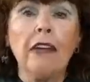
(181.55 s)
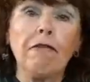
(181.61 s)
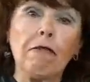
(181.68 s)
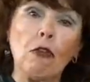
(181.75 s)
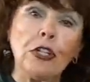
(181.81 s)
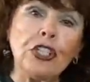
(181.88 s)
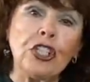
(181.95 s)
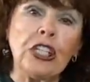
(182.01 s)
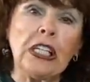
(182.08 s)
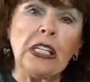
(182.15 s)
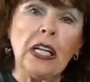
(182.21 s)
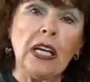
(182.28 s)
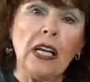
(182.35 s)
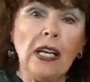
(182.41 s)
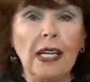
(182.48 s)

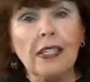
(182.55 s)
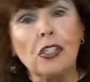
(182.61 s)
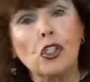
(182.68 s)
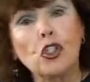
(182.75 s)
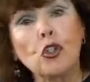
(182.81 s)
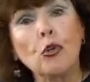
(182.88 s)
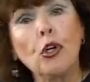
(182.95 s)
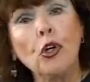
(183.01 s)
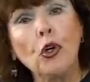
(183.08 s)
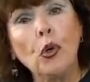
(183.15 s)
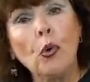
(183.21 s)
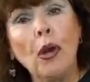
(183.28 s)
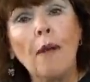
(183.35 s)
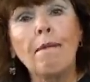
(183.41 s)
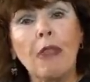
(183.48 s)
unfortunately, it's
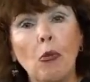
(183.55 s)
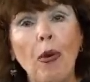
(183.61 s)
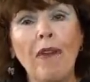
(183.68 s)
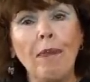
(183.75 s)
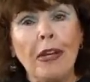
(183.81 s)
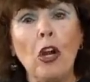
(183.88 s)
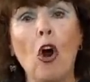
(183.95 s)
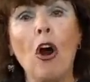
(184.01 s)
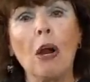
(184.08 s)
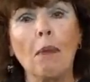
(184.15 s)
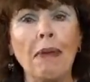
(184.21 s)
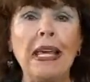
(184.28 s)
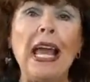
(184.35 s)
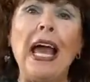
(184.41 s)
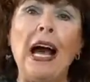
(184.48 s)
true. We've been
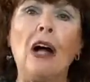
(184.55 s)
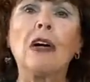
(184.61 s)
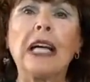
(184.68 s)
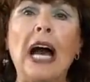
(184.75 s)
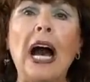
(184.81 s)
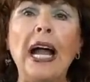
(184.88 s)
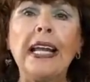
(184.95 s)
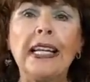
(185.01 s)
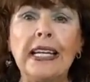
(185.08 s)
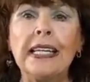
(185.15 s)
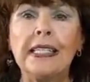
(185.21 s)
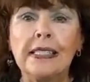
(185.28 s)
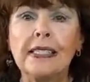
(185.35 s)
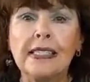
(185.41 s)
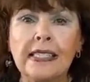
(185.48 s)
arming Al-Qaeda
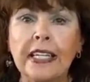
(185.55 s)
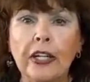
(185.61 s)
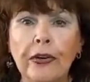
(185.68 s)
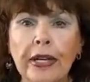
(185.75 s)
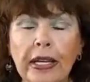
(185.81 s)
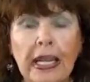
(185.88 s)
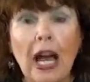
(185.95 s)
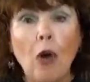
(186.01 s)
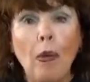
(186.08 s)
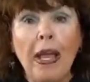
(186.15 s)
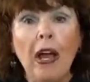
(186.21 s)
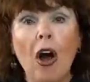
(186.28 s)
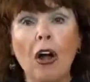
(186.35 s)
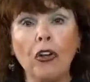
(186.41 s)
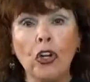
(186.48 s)
in Syria. Now,
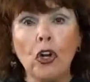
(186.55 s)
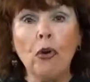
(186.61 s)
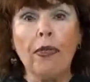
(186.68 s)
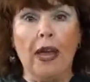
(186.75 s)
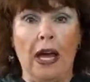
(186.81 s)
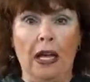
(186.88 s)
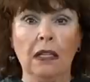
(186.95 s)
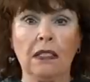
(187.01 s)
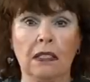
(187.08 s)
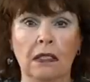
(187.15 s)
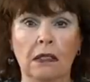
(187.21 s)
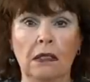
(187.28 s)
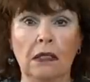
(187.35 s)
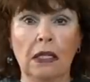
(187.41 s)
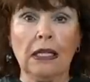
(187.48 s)
we all knew that,
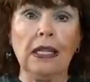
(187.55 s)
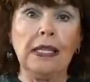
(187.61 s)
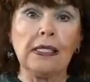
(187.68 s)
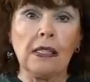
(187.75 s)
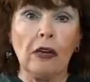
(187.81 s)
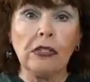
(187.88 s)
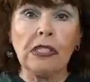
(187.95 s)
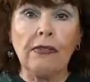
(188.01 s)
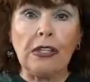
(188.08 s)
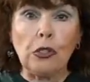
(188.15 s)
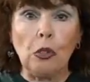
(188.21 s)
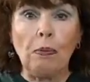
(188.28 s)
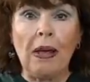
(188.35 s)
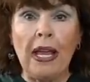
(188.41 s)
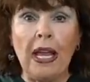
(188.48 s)
at least those of us
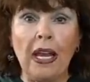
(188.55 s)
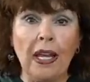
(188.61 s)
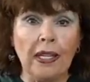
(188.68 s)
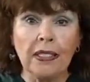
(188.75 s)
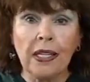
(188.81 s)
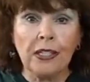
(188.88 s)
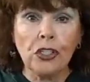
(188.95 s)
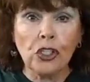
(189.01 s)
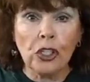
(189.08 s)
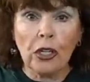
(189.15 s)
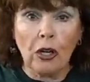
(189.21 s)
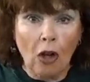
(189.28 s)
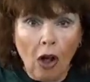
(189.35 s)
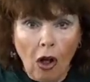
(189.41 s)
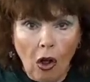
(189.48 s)
who pay any attention
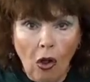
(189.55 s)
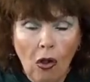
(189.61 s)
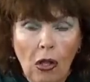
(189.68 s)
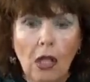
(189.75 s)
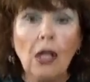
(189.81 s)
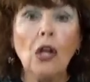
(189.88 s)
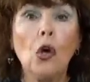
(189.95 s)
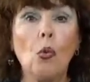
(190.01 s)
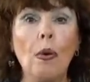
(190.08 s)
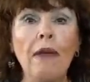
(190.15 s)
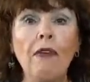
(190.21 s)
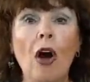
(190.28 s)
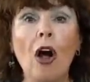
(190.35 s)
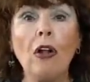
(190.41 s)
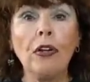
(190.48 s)
at all.
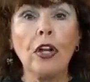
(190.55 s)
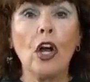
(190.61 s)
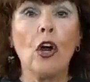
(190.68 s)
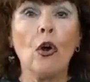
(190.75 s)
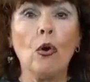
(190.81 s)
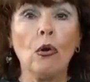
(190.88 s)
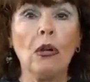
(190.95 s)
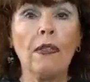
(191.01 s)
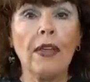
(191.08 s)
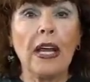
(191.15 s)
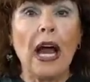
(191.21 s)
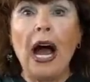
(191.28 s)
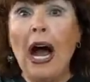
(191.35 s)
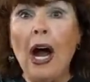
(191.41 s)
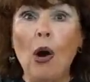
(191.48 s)
We've all known
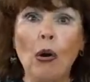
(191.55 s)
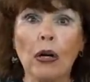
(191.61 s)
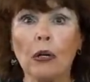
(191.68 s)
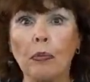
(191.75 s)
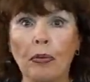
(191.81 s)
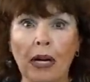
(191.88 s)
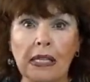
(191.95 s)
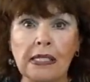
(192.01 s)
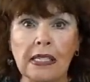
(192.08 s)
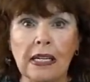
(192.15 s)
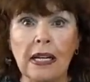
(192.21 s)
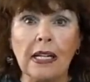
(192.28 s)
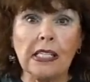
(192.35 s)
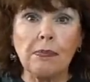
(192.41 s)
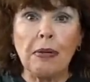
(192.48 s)
that our
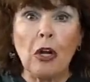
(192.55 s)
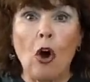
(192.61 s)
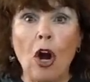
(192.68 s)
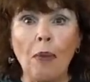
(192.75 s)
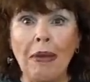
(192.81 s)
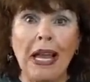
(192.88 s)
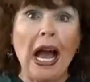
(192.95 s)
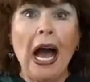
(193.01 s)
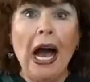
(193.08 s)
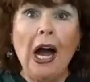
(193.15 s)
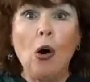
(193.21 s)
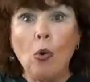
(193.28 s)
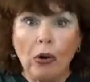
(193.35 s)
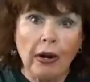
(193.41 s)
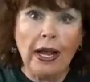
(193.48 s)
president has been arming
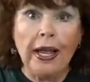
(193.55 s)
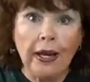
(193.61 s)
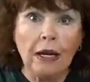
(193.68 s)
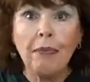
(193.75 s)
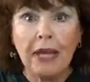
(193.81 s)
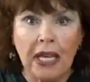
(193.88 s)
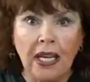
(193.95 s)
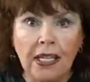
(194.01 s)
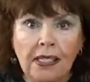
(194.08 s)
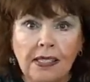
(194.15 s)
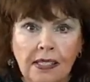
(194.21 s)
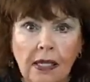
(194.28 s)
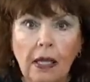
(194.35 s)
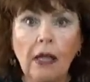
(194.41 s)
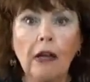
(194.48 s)
our
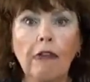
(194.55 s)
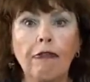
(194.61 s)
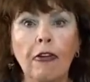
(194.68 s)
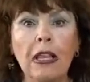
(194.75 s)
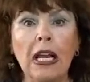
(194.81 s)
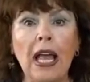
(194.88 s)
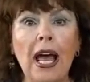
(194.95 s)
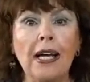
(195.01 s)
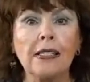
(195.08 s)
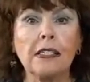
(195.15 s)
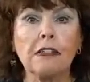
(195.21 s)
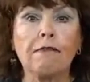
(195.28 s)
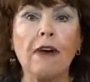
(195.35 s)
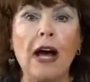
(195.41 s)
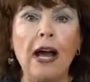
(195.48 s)
enemies for the
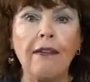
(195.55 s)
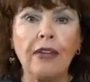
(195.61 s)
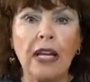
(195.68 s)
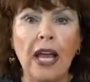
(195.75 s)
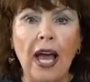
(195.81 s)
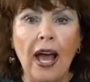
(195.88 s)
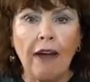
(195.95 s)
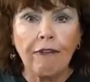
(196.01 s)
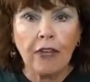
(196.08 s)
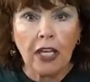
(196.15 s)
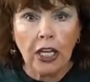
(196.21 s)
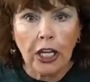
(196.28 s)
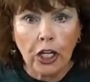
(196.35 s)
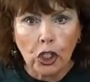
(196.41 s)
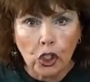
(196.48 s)
last 5.5
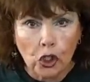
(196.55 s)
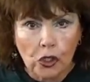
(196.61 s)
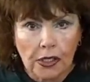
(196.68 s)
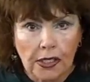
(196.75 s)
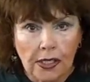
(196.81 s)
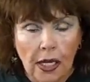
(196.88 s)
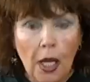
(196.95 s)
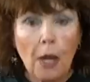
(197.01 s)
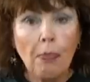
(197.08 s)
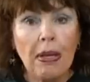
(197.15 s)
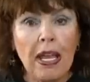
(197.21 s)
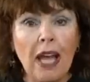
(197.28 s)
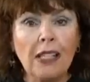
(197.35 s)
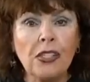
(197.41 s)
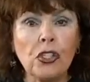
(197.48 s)
years.
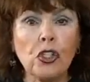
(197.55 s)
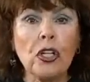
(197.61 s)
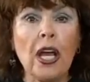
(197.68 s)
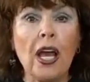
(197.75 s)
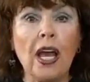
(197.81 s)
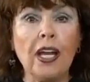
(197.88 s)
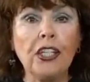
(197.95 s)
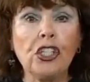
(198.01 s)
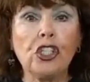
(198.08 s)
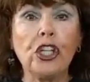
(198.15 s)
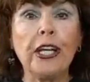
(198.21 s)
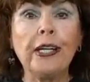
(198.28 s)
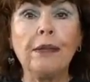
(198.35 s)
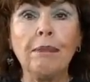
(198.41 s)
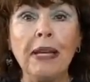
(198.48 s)
But yesterday,
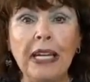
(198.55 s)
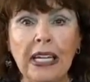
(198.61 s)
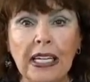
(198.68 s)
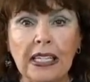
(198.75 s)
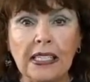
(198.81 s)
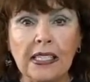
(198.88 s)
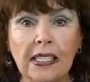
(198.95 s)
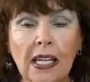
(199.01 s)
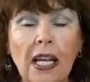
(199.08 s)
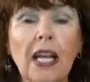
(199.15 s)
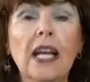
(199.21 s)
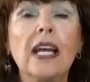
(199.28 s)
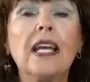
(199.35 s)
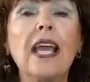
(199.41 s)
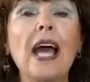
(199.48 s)
she admitted it.
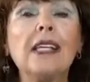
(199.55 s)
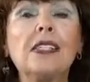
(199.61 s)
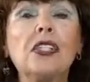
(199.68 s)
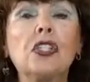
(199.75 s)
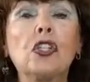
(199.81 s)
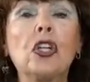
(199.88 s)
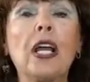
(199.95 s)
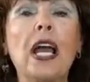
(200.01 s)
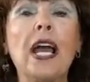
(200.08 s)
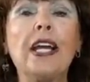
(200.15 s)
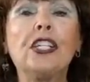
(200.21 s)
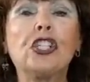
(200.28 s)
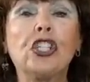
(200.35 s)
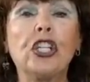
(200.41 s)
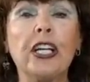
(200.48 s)

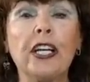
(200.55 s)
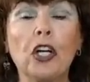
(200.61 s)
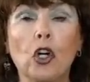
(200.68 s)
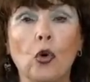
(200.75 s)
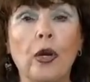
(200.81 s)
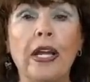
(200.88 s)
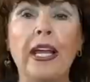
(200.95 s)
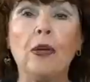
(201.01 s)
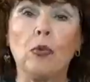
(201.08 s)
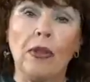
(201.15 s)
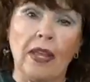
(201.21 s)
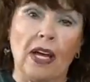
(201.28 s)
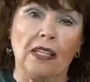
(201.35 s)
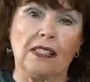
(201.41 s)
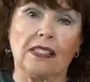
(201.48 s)
Yesterday, she agreed with
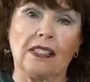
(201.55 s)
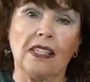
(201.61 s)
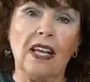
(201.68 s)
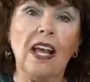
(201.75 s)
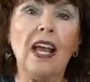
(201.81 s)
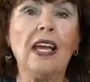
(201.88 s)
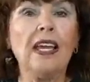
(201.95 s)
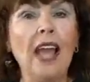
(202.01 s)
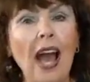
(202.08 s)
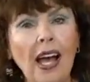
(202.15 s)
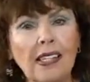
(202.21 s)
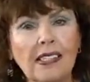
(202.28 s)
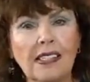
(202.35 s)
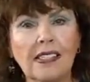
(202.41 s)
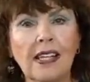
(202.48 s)
us.
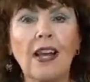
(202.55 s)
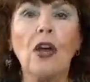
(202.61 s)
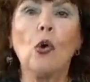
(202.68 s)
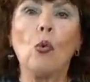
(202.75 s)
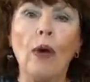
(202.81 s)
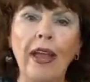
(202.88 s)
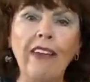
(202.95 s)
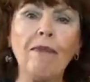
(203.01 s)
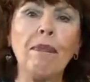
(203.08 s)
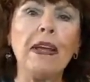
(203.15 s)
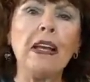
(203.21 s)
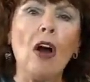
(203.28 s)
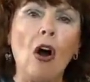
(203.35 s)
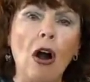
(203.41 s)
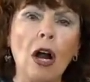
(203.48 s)
Yes, we've
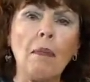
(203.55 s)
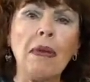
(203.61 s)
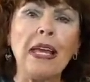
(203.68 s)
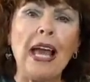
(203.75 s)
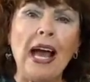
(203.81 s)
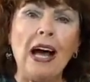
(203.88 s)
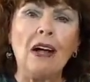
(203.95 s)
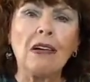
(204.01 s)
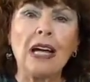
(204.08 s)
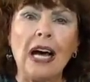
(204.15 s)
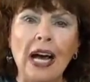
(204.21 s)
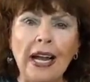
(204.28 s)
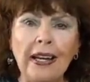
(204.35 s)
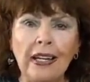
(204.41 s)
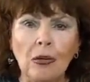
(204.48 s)
been arming
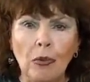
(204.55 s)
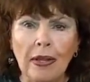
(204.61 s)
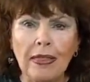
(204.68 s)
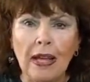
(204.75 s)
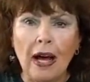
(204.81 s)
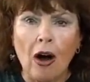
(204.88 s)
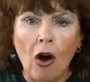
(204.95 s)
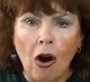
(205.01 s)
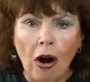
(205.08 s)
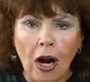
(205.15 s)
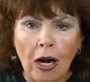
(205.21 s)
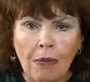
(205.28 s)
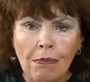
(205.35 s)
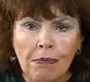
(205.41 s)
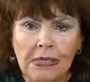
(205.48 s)
Al-Qaeda with
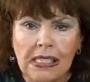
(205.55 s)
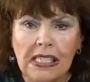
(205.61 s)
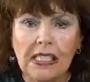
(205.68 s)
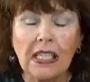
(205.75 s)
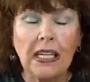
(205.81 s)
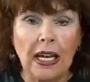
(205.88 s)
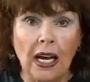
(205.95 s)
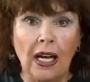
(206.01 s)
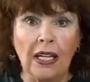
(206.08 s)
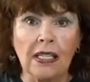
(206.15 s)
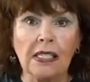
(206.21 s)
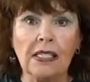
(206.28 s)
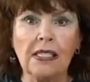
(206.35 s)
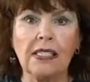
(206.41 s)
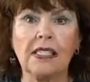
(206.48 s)
arms,
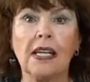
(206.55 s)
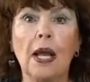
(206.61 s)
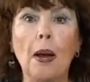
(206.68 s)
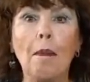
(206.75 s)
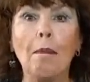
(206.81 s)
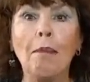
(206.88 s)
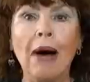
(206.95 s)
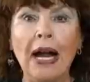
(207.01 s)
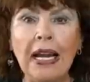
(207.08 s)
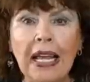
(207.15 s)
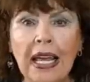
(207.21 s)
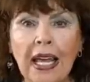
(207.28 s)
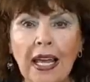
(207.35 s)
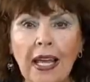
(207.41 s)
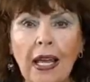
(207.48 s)
guns,
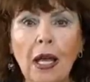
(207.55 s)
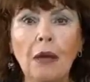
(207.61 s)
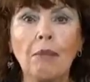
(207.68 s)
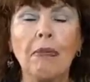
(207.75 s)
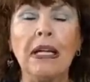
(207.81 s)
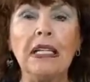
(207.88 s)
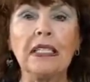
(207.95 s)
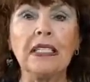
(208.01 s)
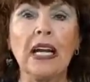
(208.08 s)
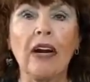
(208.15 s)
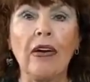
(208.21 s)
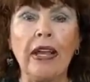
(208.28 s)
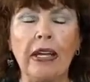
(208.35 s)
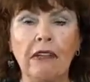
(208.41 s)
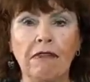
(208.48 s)
money,
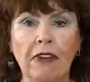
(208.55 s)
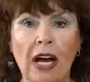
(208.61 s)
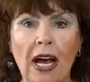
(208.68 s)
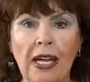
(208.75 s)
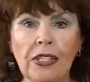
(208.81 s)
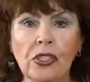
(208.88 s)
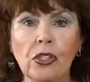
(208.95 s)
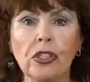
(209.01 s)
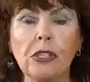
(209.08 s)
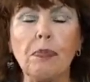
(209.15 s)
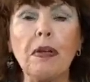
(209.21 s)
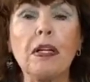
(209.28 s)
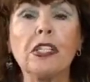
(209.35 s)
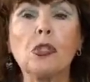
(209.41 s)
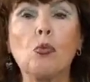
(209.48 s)
military advisors,
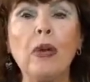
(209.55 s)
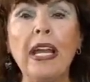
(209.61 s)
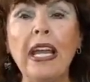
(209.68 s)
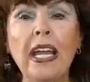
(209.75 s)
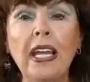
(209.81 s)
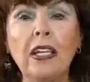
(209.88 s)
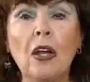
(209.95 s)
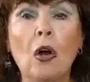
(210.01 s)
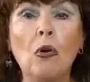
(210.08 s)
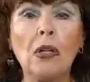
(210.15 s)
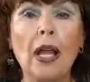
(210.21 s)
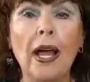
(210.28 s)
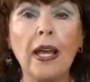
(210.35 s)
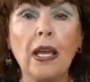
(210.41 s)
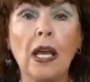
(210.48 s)
because we don't
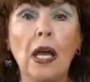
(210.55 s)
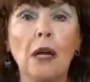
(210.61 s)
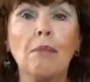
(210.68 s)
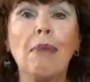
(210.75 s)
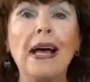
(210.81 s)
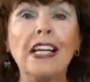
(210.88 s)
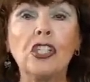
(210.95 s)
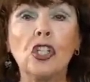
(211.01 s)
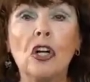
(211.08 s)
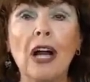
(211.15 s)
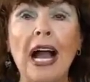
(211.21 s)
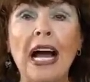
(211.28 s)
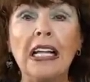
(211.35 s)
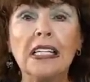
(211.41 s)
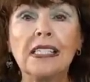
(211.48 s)
like Bashar
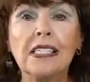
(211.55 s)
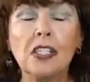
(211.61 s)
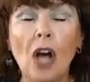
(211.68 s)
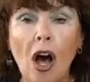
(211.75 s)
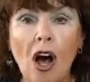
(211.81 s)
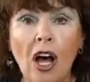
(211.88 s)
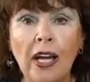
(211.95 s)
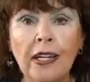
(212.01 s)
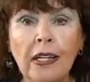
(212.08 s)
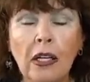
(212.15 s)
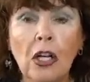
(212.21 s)
al-Assad,